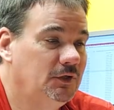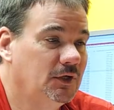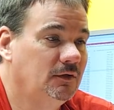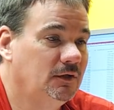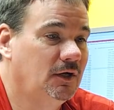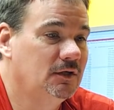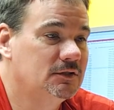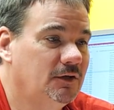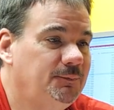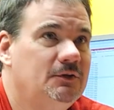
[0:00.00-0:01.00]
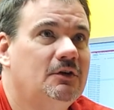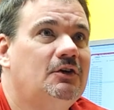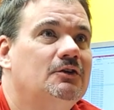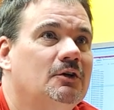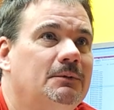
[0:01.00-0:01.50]
generally always have
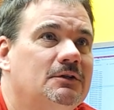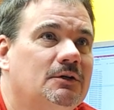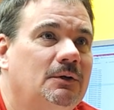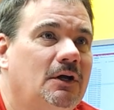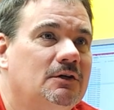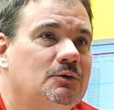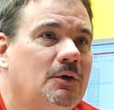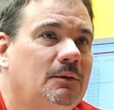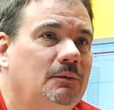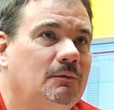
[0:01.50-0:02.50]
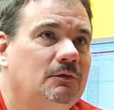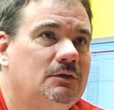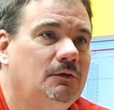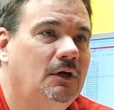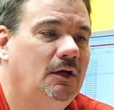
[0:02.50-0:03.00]
positions open, so we always welcome
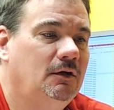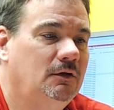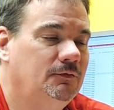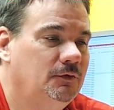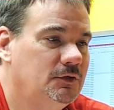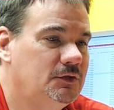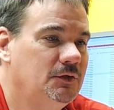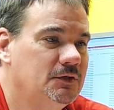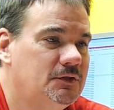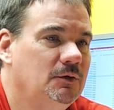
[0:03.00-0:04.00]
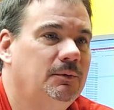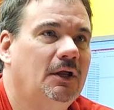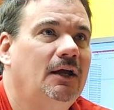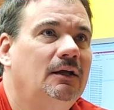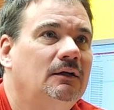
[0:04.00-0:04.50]
for students to
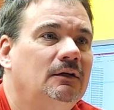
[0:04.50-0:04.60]
apply.